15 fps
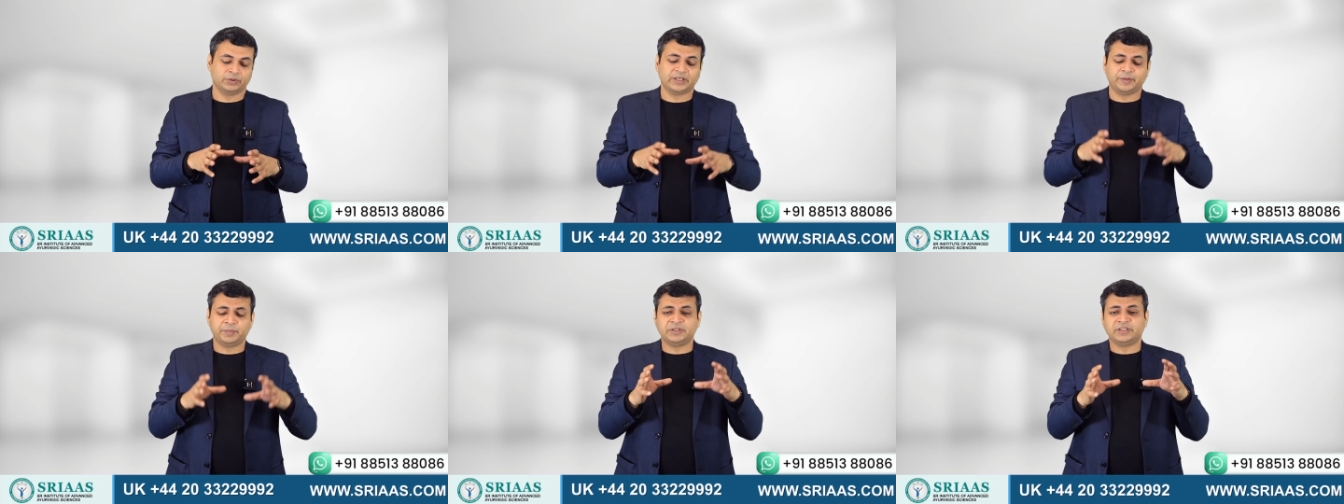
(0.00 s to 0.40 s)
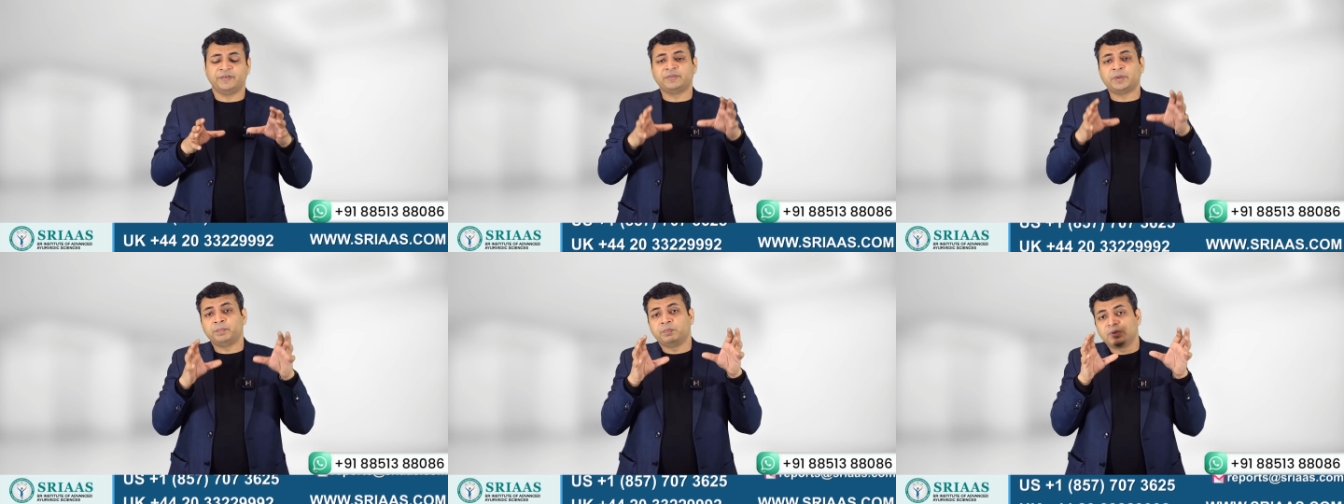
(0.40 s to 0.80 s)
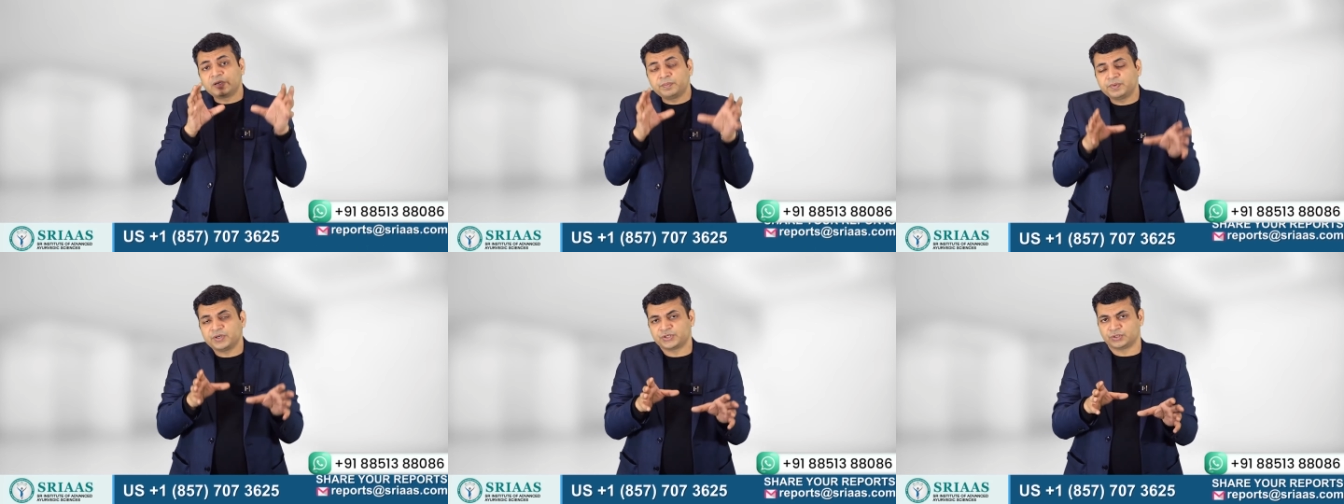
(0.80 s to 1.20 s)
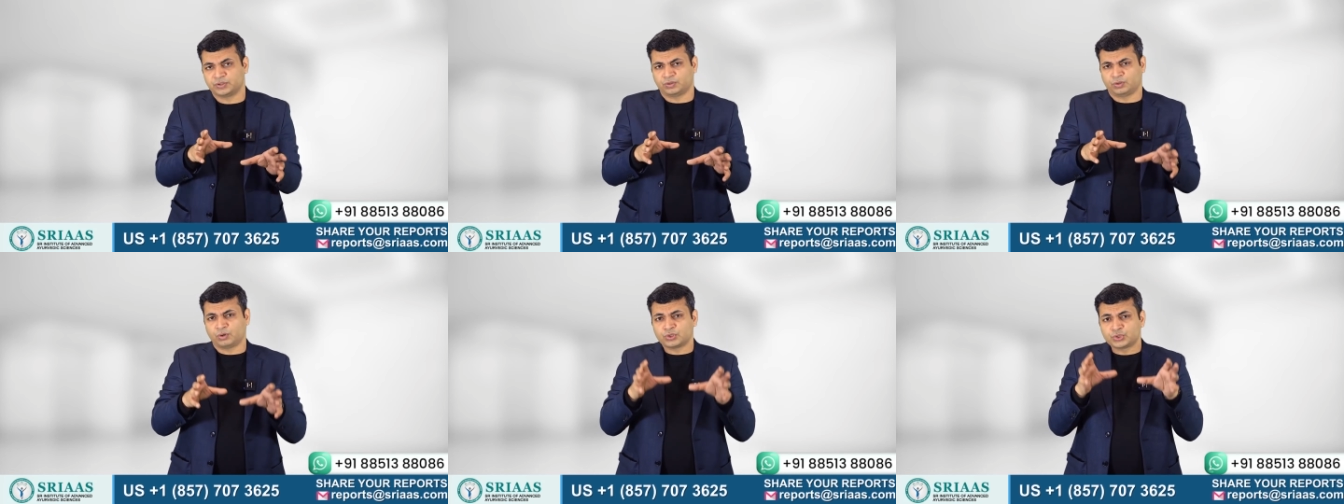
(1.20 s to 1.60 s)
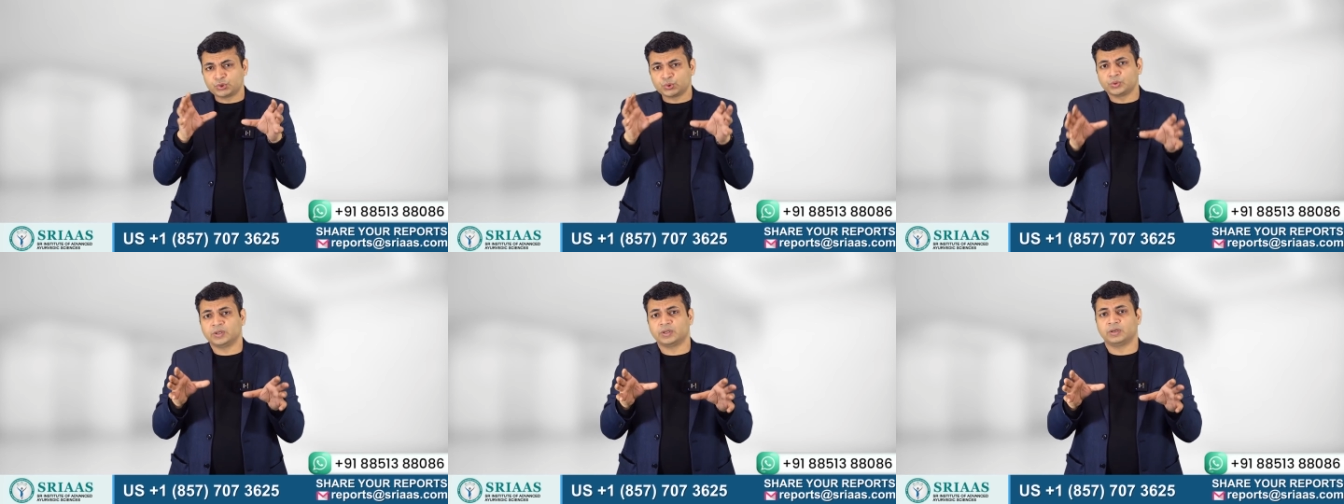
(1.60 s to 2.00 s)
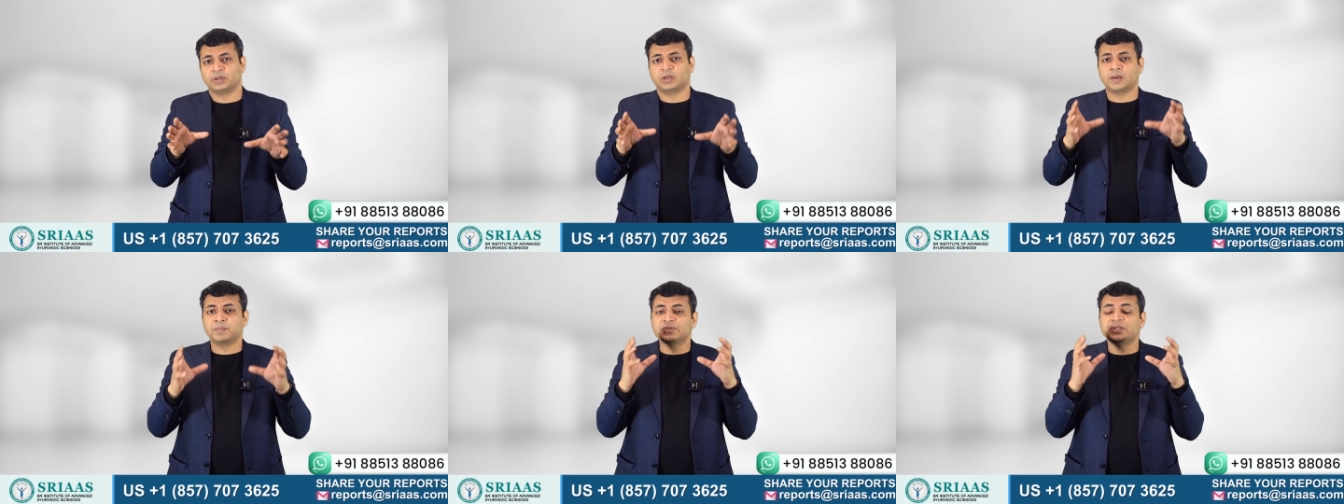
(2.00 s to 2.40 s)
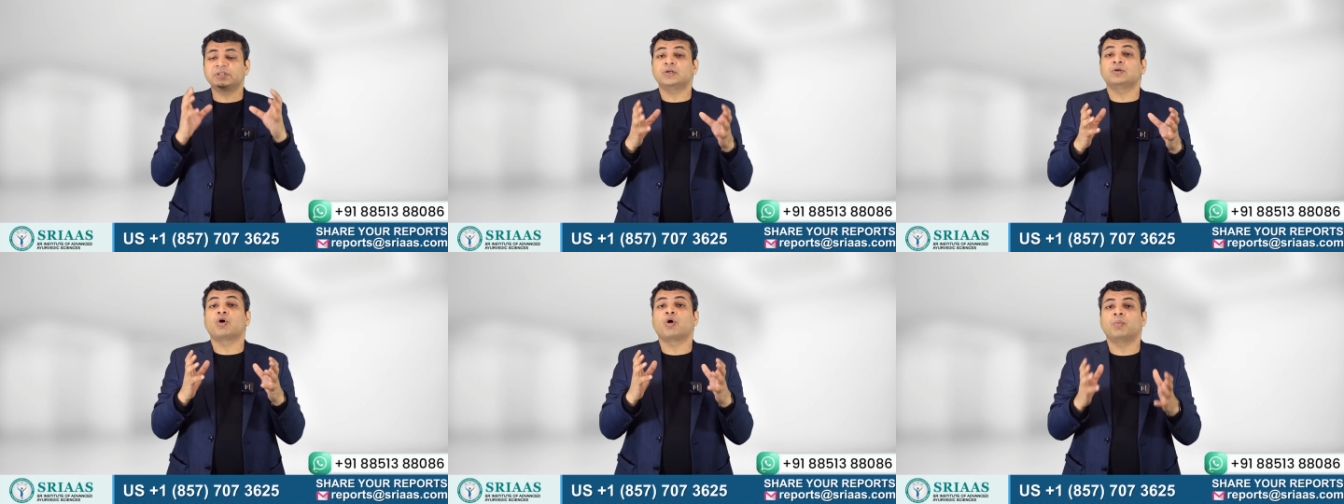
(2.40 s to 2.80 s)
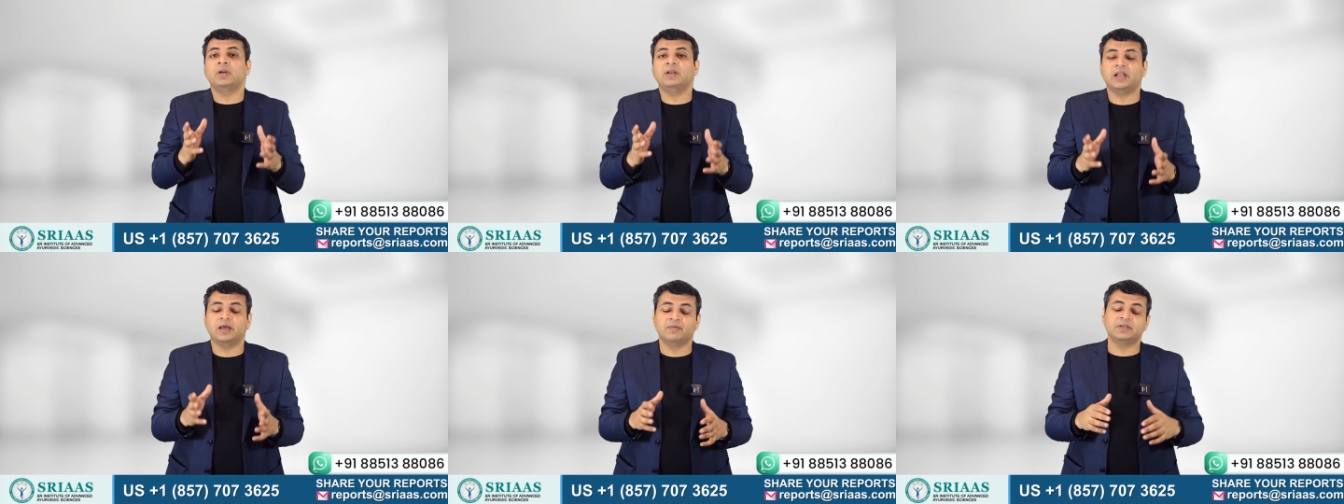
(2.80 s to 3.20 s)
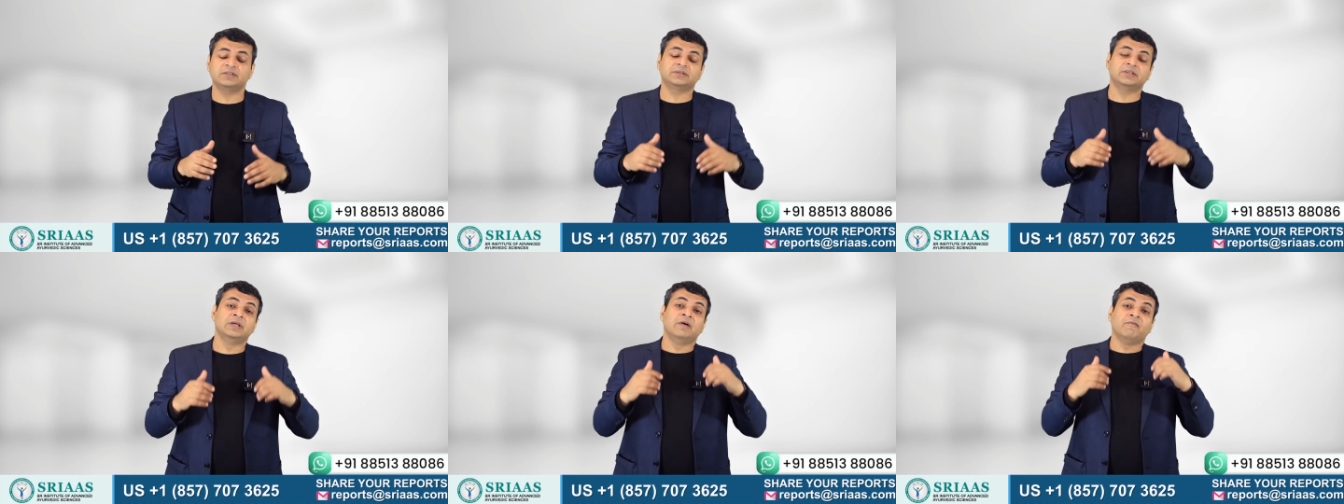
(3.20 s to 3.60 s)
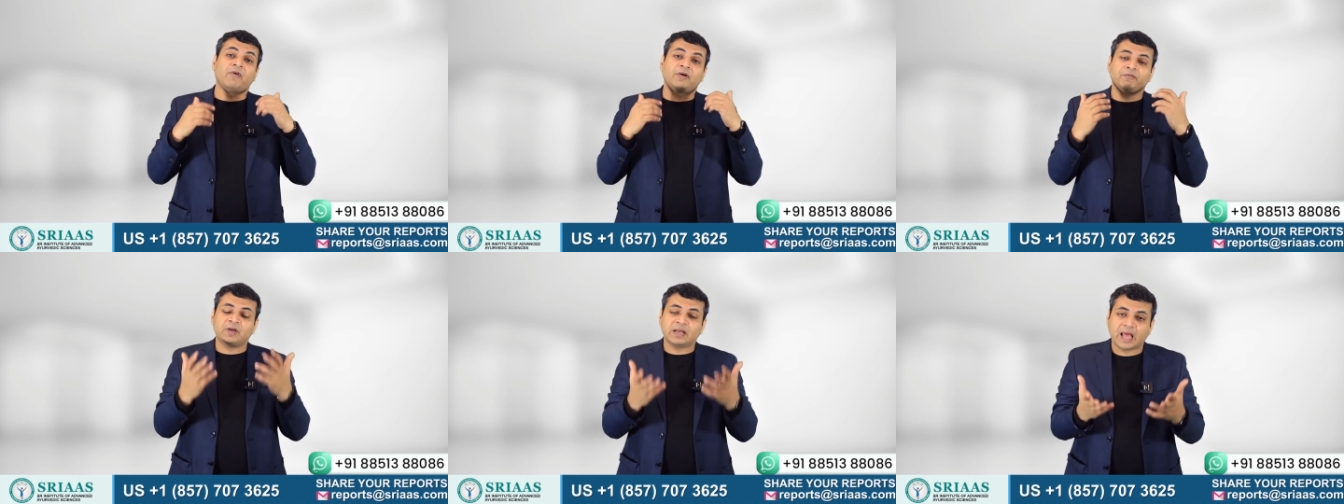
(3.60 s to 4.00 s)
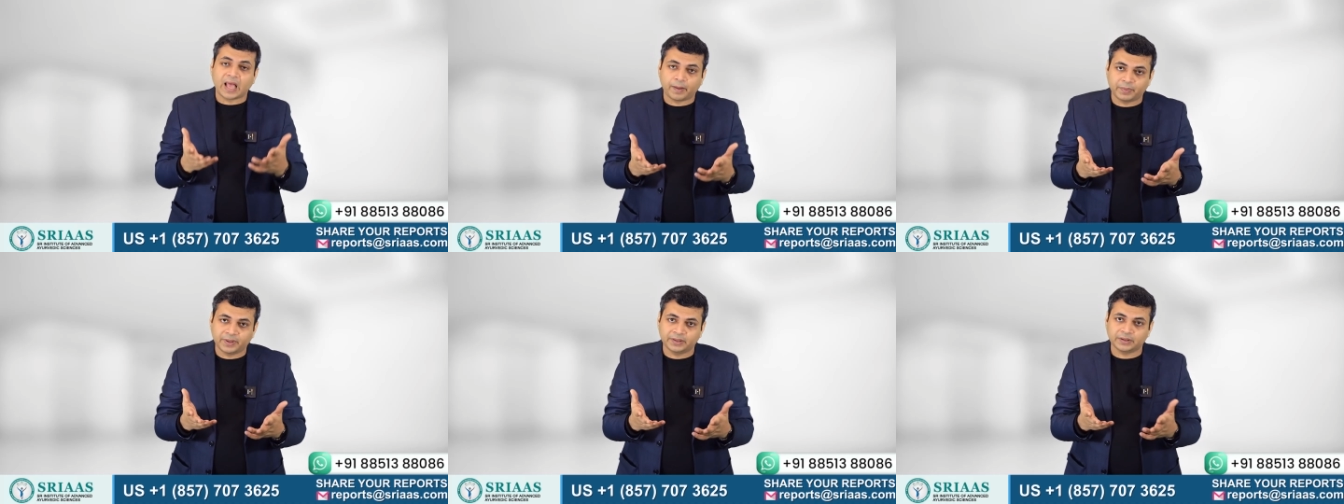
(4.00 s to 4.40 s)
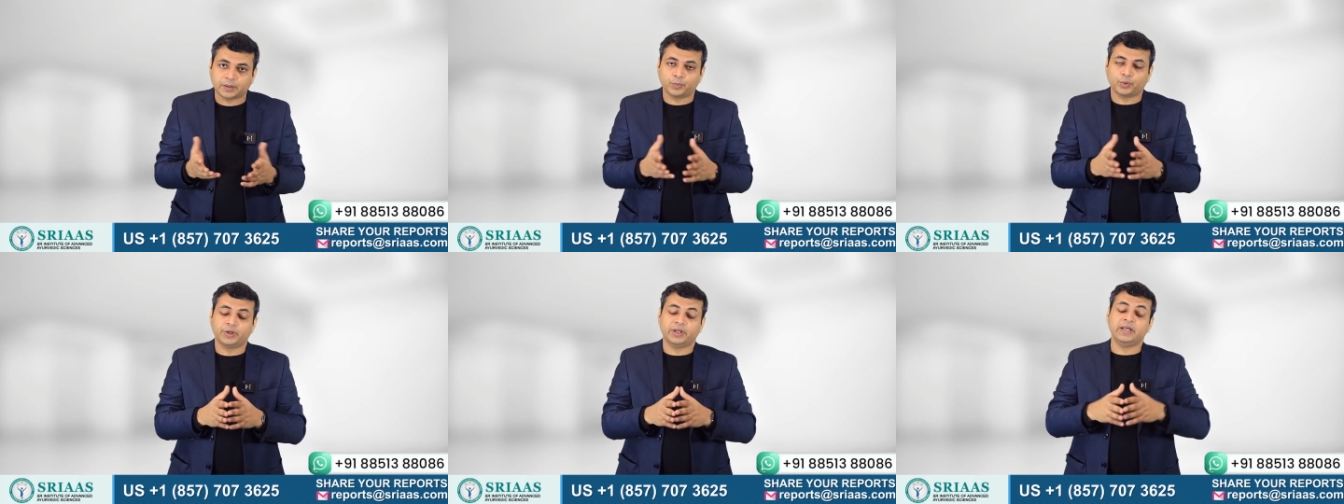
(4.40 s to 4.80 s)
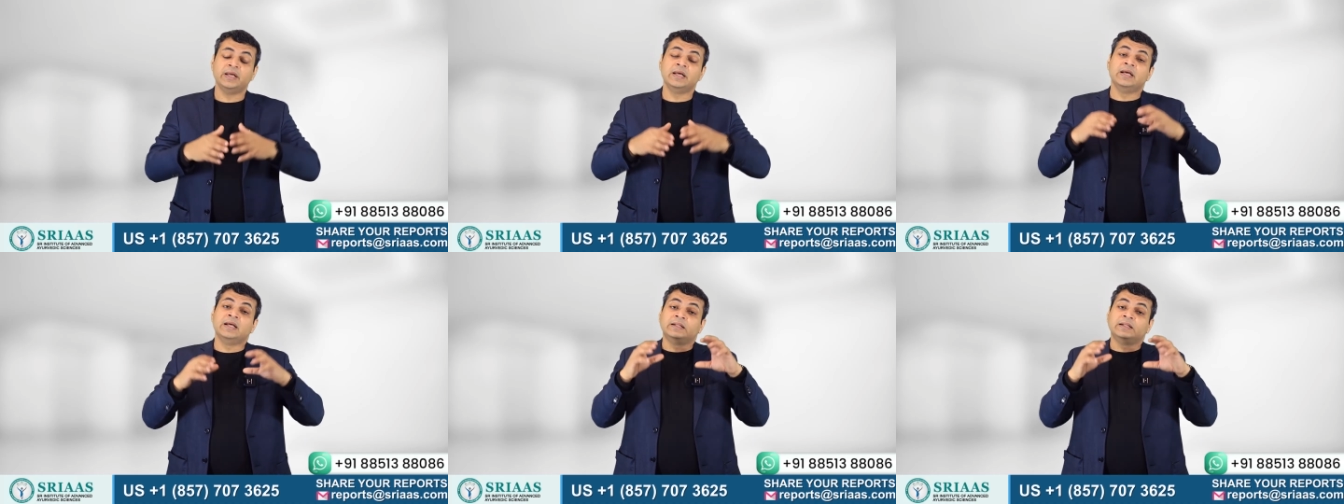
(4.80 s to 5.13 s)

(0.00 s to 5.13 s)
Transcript: that means if the blood pressure or sugar comes in the normal levels, what will happen in the body?